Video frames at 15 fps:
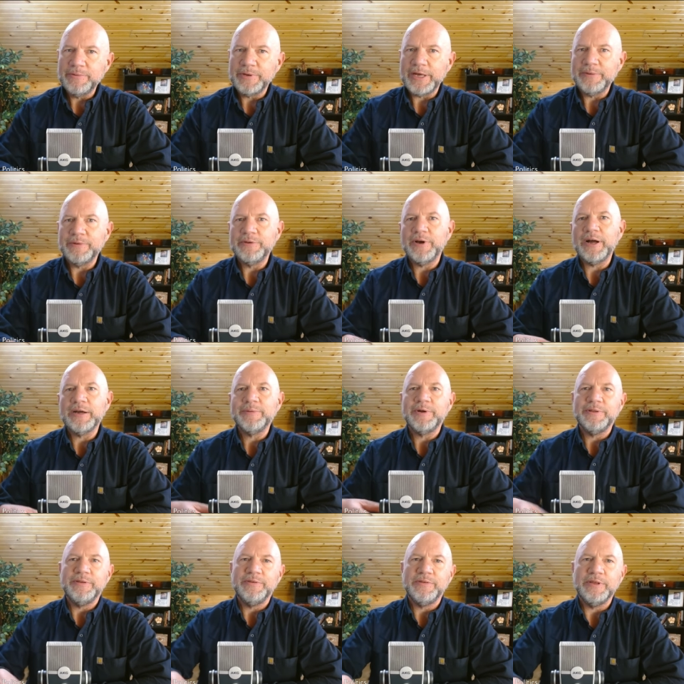when I would talk
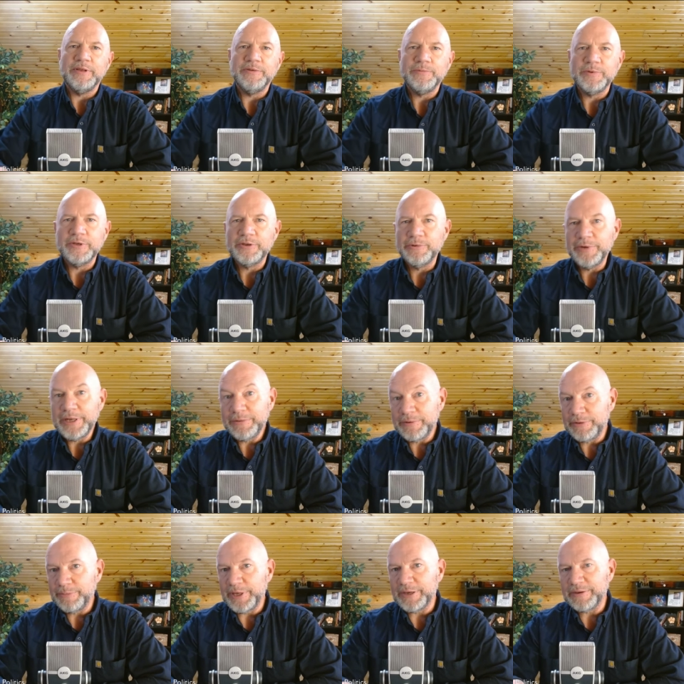about these things, would agree
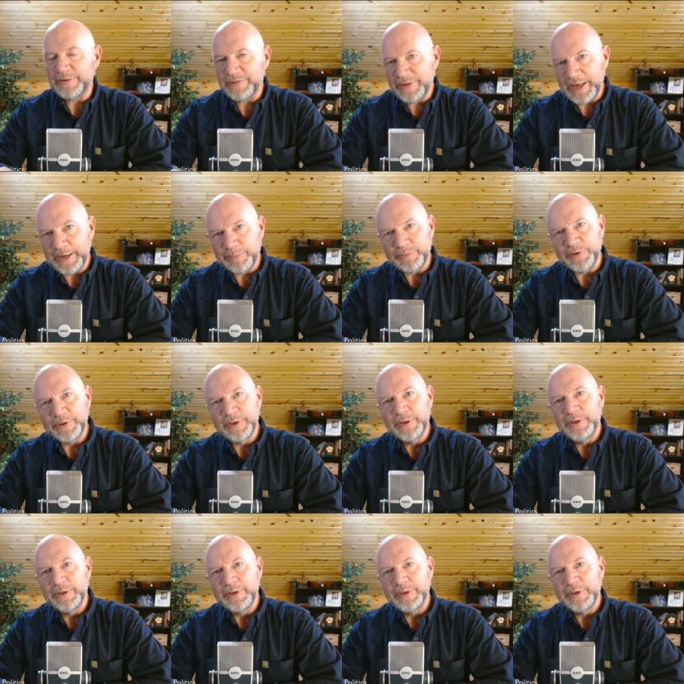with me, except